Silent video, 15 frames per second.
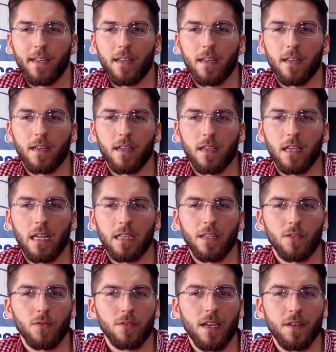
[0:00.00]
And in
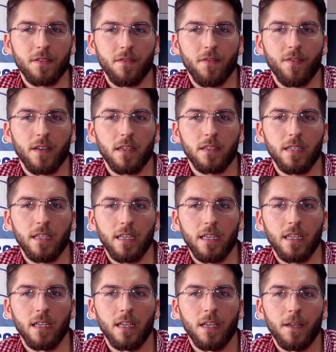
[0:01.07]

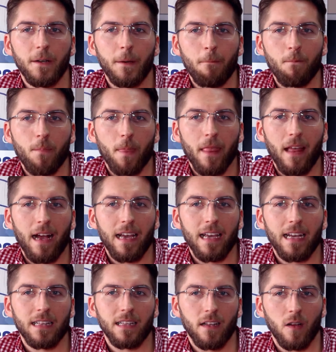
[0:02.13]
2013, I
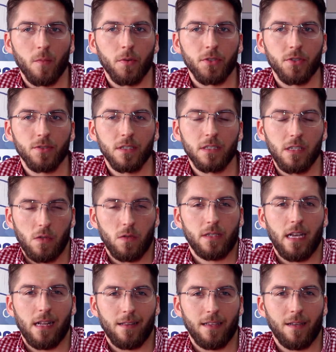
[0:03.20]
had an opportunity to
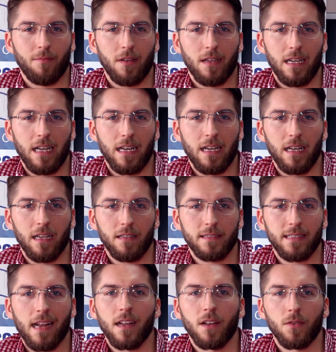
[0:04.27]
sell them, and I
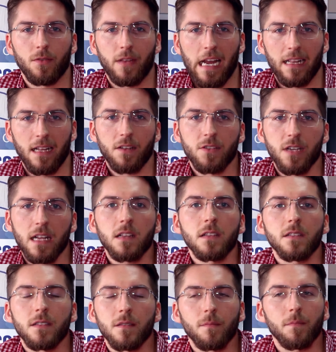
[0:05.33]
decided to take that
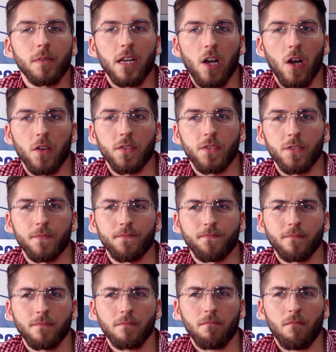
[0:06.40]
chance because
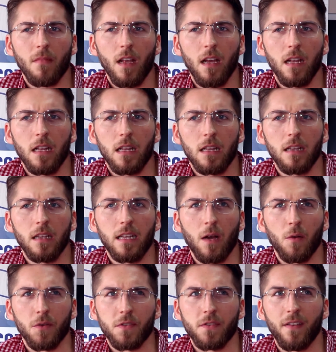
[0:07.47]

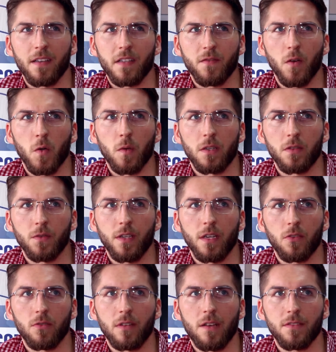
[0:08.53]
that was fast forward to year
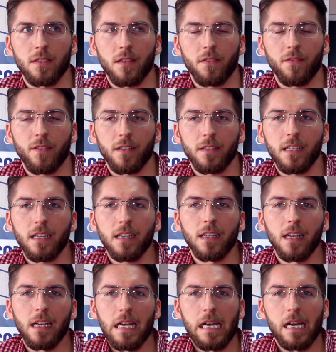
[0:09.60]
2013.
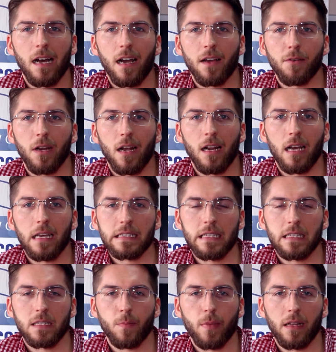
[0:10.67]
I realized
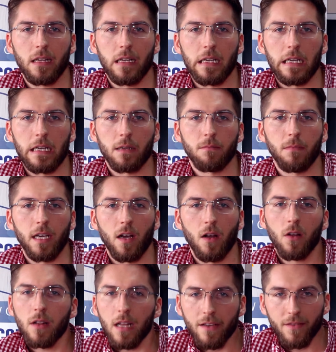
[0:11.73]
that spending my
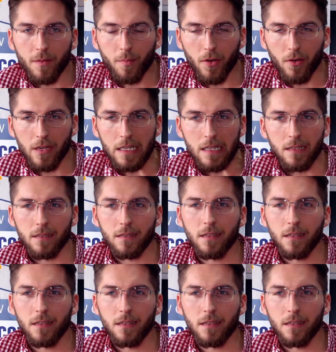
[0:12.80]
whole life in Poland,